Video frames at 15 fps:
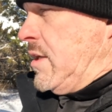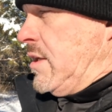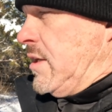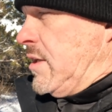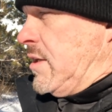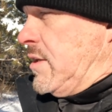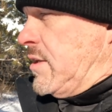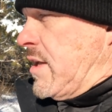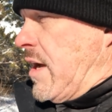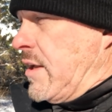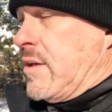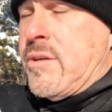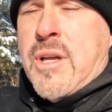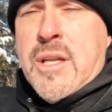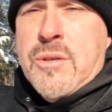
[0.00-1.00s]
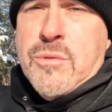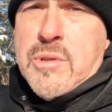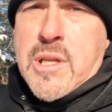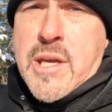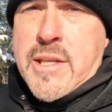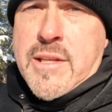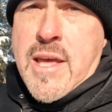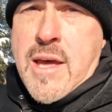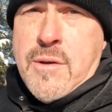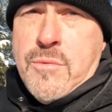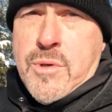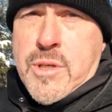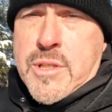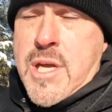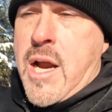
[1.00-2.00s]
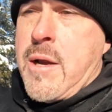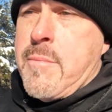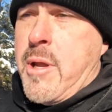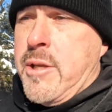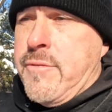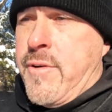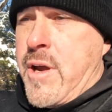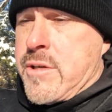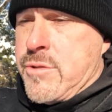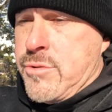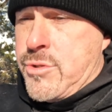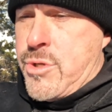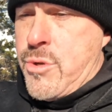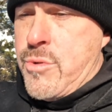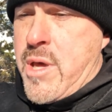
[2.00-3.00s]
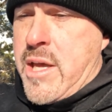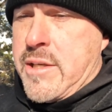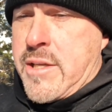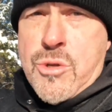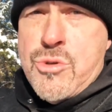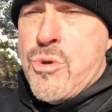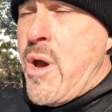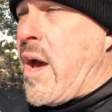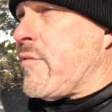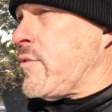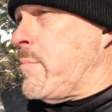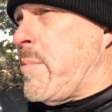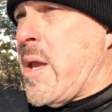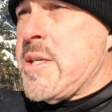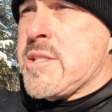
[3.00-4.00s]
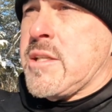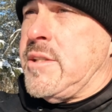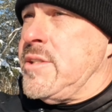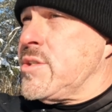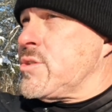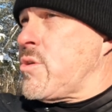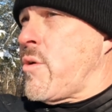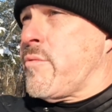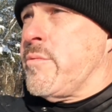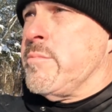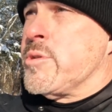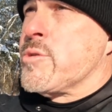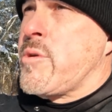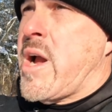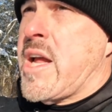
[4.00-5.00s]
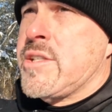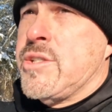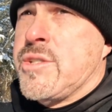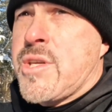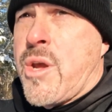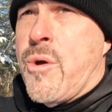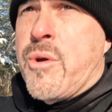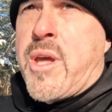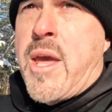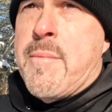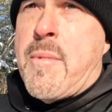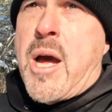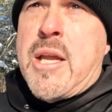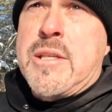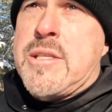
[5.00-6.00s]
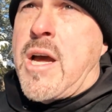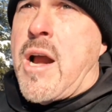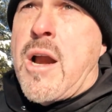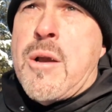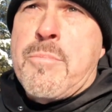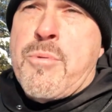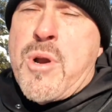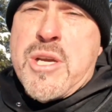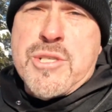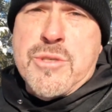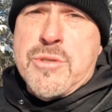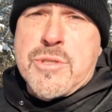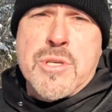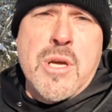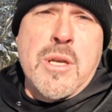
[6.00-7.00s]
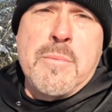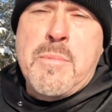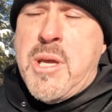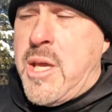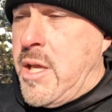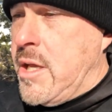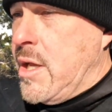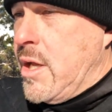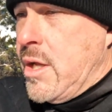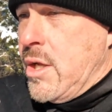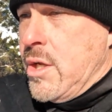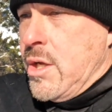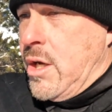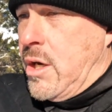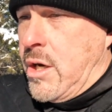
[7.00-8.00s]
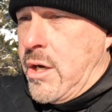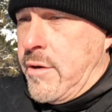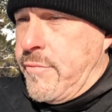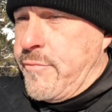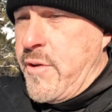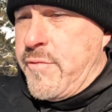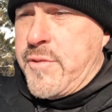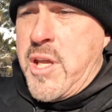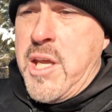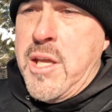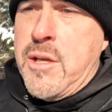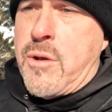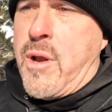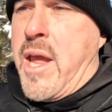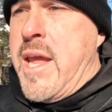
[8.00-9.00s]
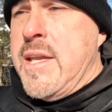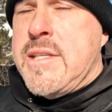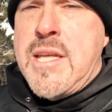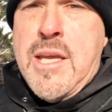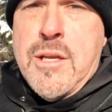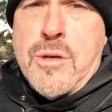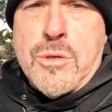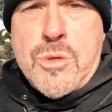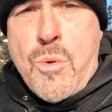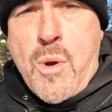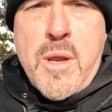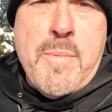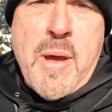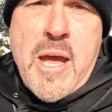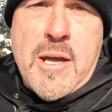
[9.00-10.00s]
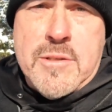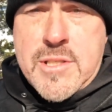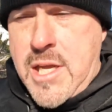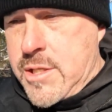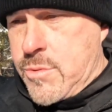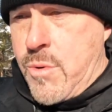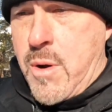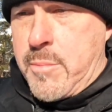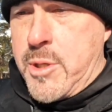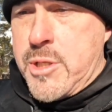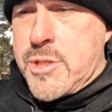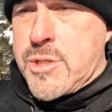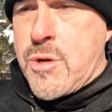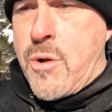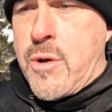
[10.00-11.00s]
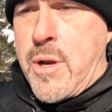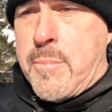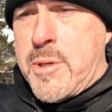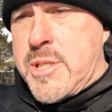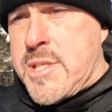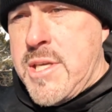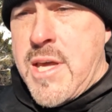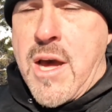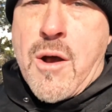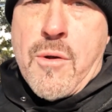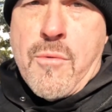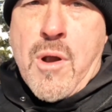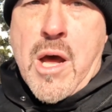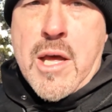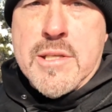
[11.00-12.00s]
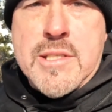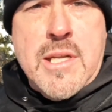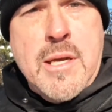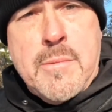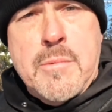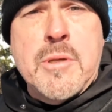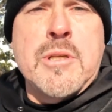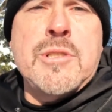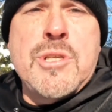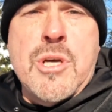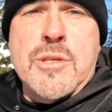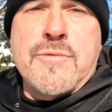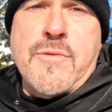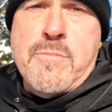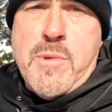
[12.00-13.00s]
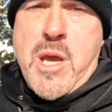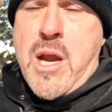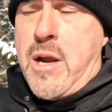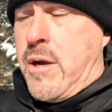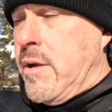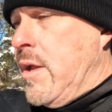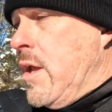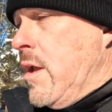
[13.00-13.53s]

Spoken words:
I don't like that when the tire manufacturers do that. So you have to basically start from scratch and say, okay, my tire pressure is going to be 15 or 18 or 20 pounds. That's where I'm going to start, and I'm going to see how it rides, and then I'm going to adjust from there.